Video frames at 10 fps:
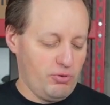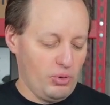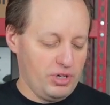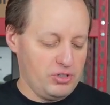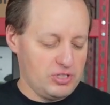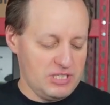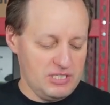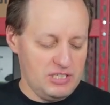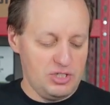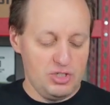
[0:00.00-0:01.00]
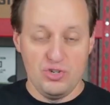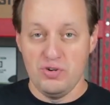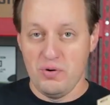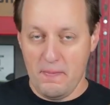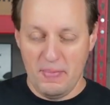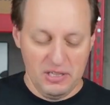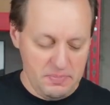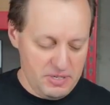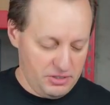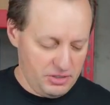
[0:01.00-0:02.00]
40 to 62
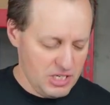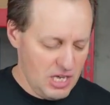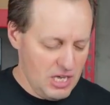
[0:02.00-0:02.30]
millimeters.